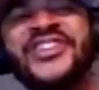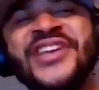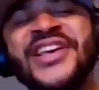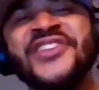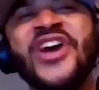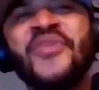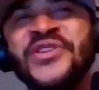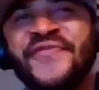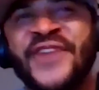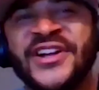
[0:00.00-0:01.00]
know when
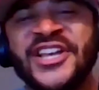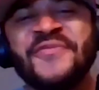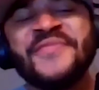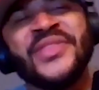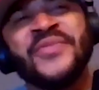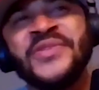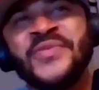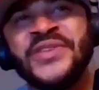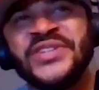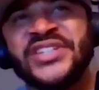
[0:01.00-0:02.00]
you fucked up,
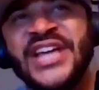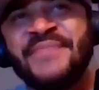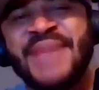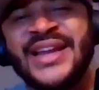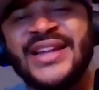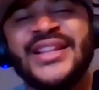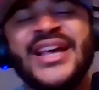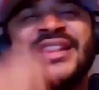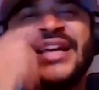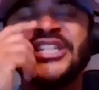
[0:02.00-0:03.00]
when you a slave back in the
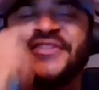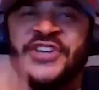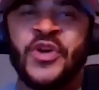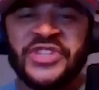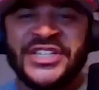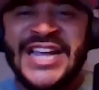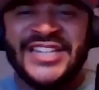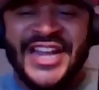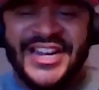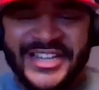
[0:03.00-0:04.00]
like this was a Kunta
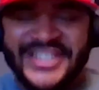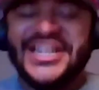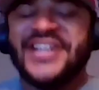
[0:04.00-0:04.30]
Kinte, nigga. And they took